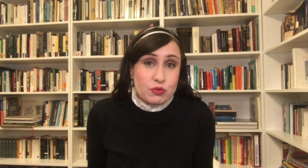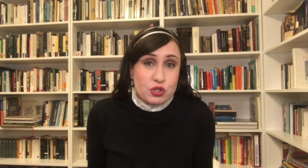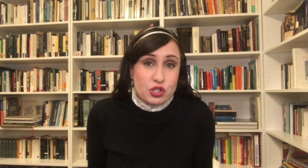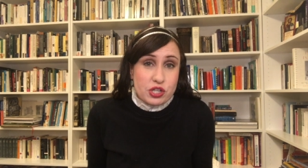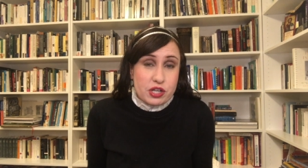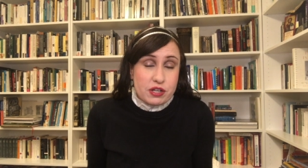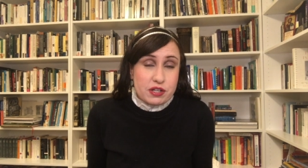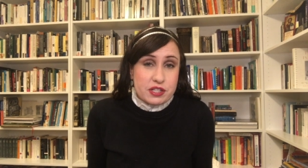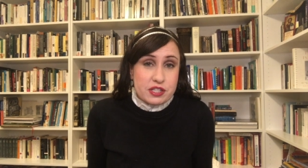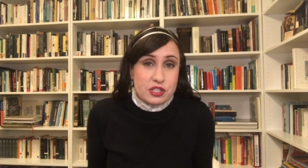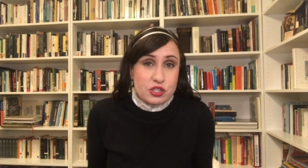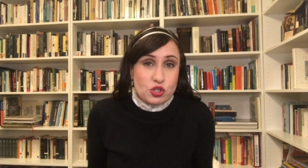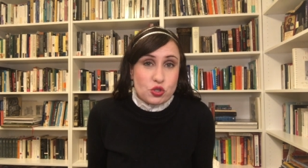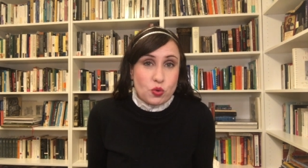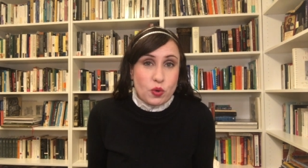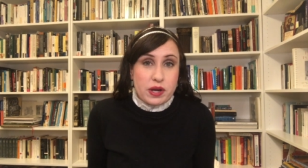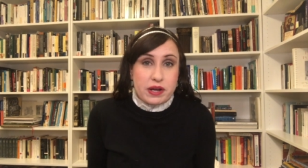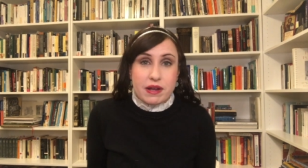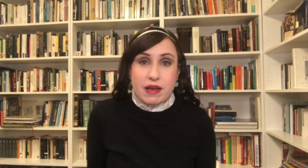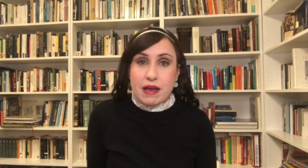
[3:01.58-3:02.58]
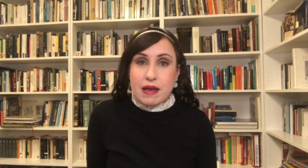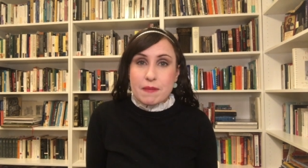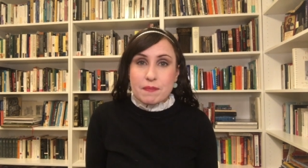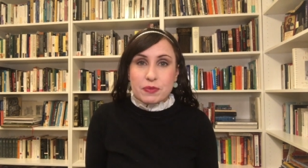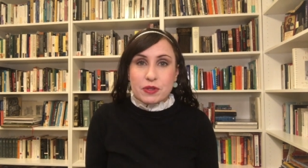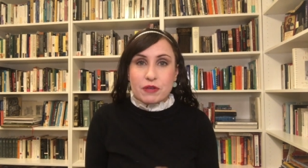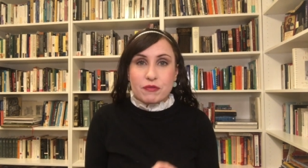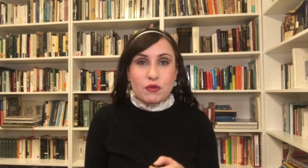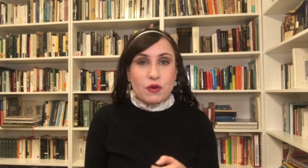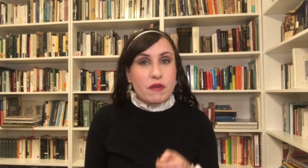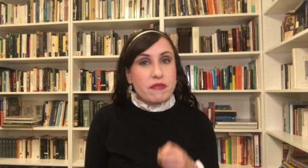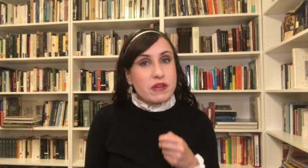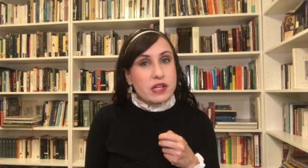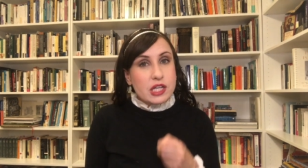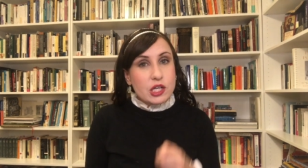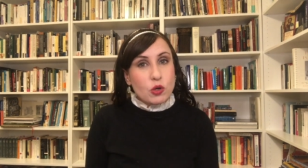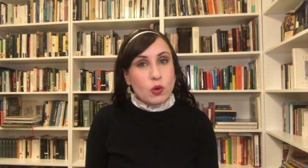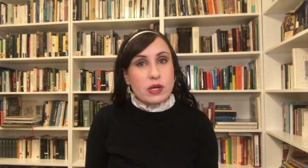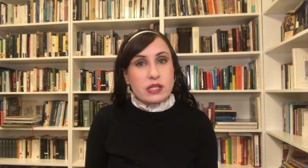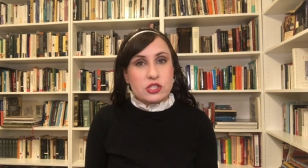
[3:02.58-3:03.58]
shared and enjoyed. If you have any
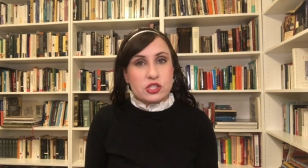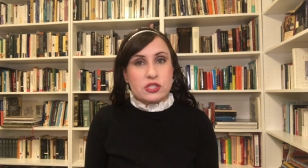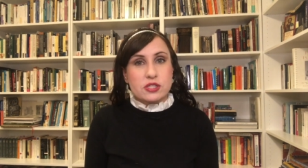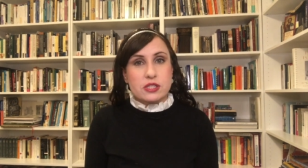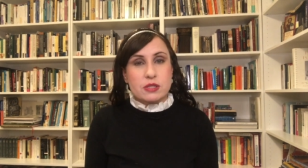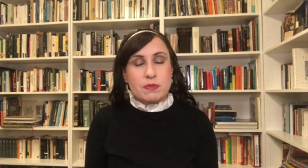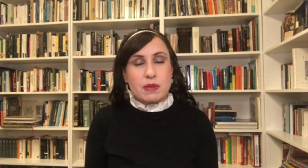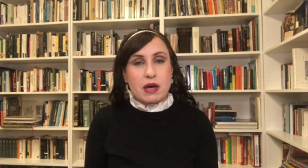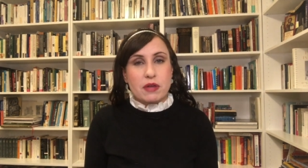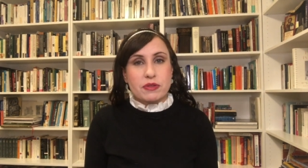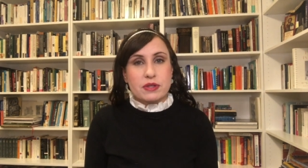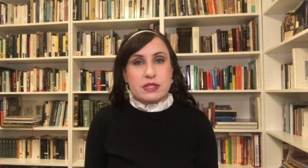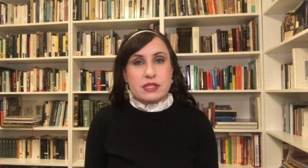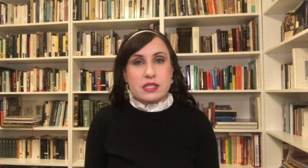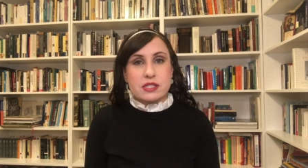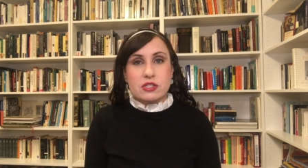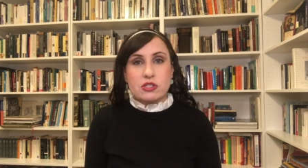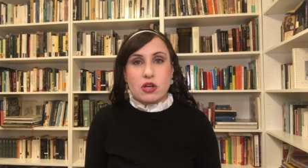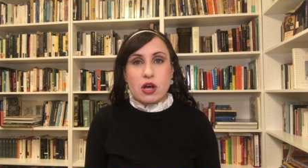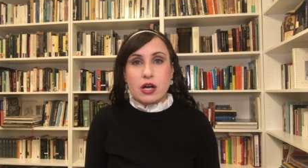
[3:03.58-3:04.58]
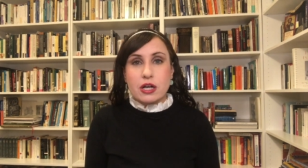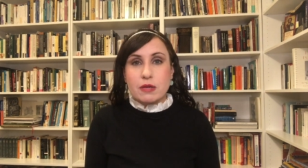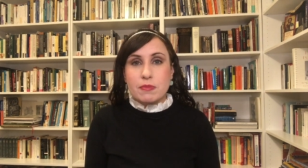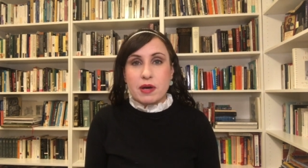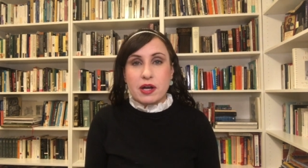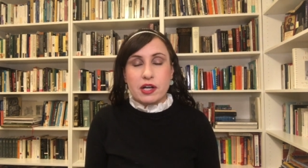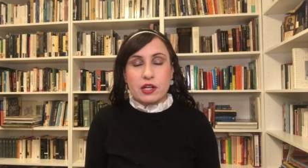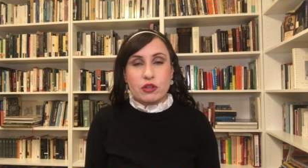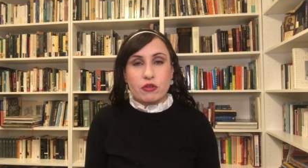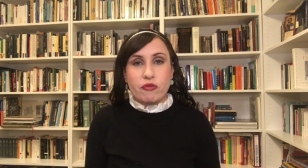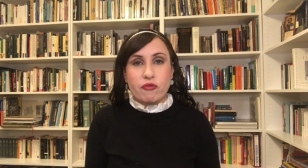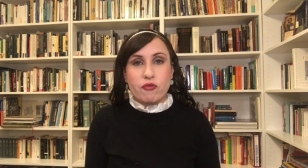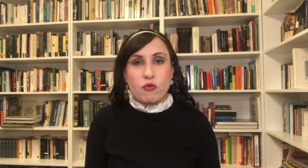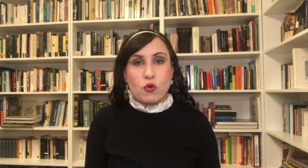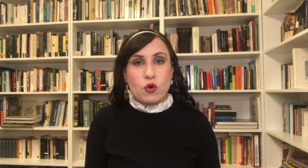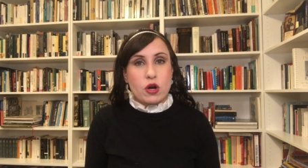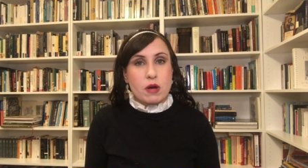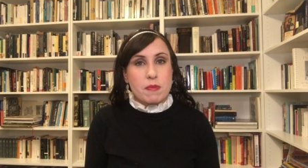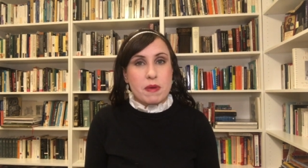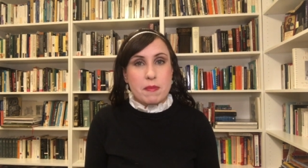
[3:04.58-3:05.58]
questions about this, let's talk about it in the forum.